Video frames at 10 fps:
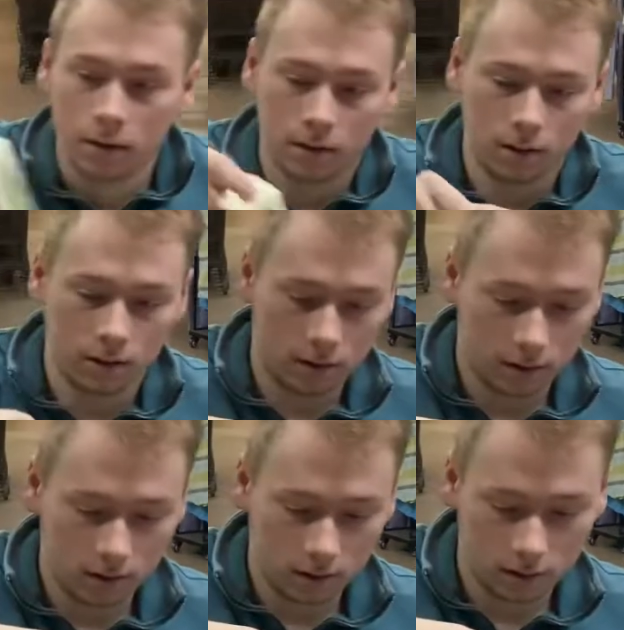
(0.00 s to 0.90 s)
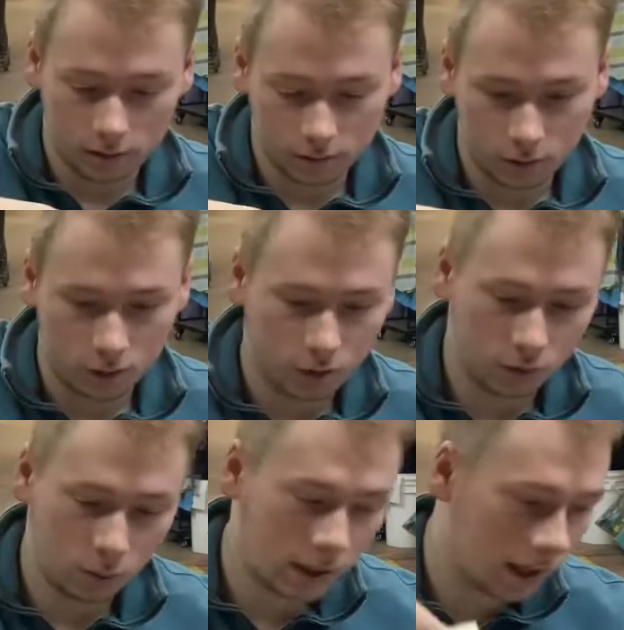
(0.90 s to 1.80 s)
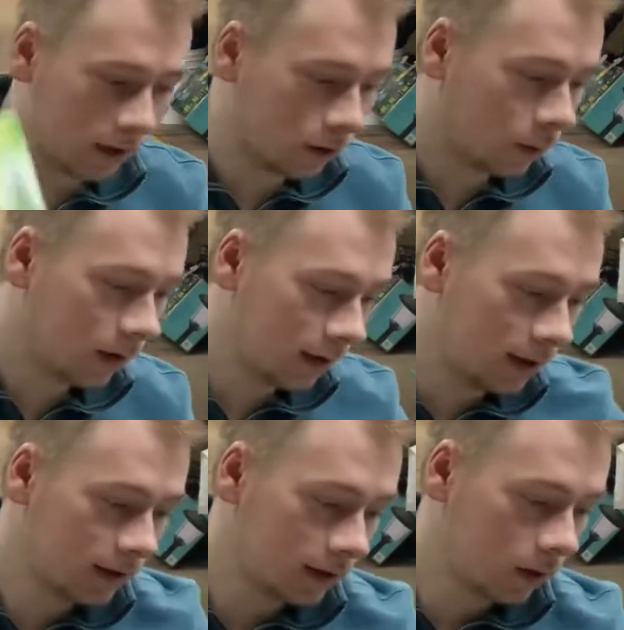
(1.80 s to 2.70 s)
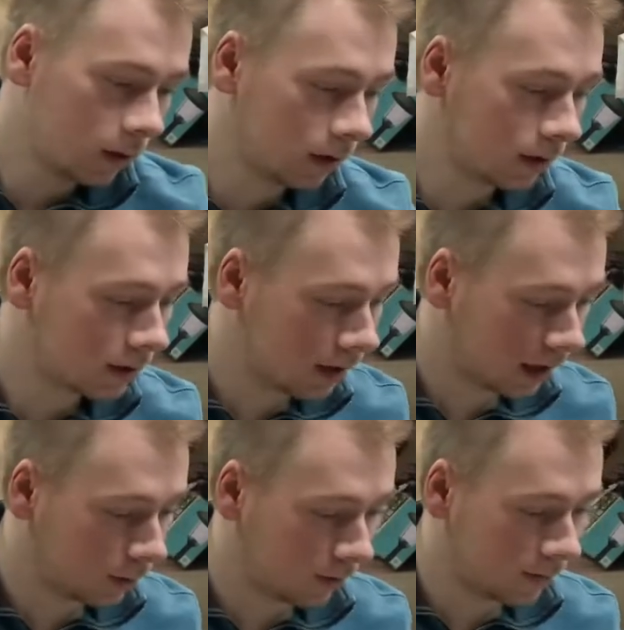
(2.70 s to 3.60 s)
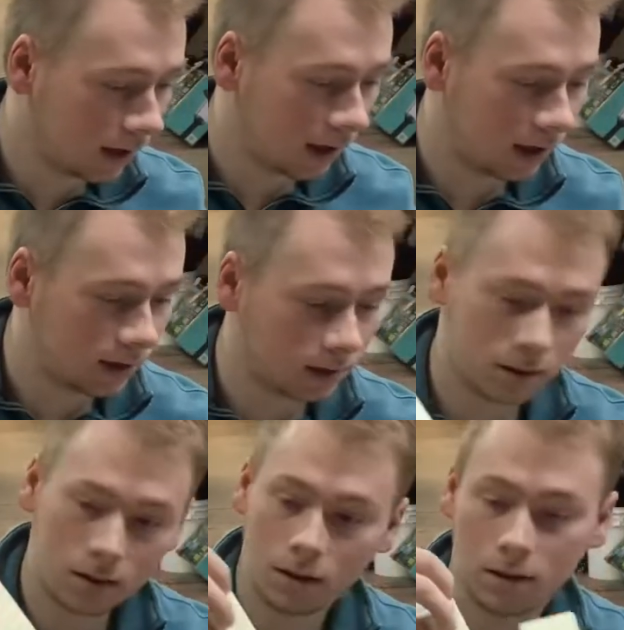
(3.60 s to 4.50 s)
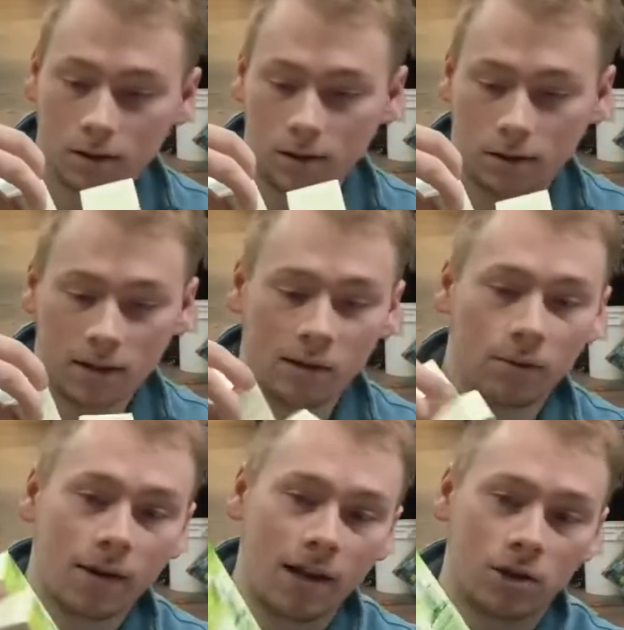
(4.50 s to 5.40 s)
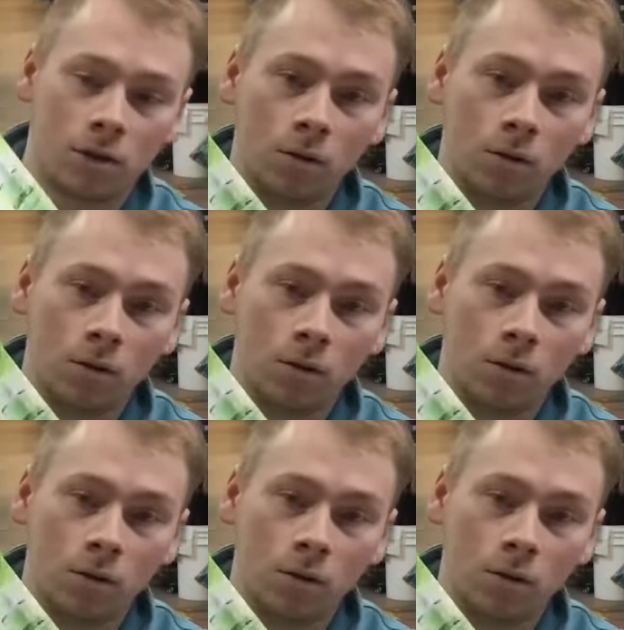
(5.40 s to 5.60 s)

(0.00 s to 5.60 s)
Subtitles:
We got another one of these. So looks like we've got 2